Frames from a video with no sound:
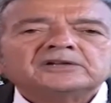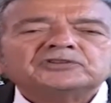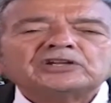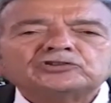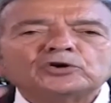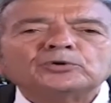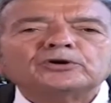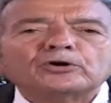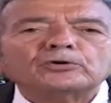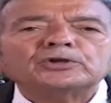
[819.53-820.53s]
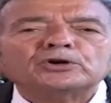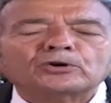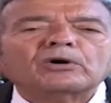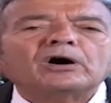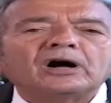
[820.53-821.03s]
They do it
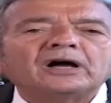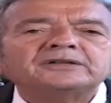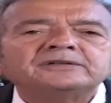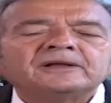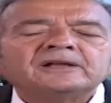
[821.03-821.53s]
earlier on,